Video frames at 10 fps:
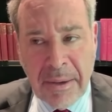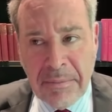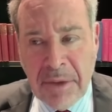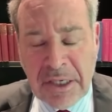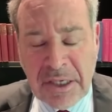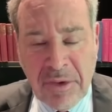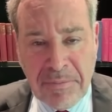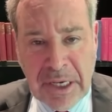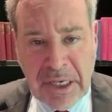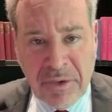much of it
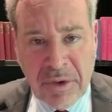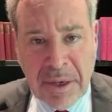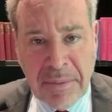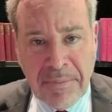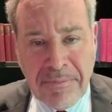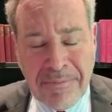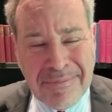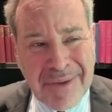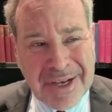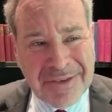peaceful, but
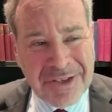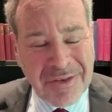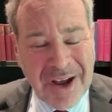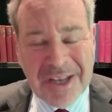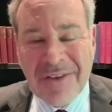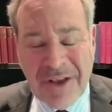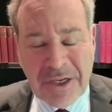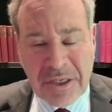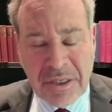much of it sort of unconventional,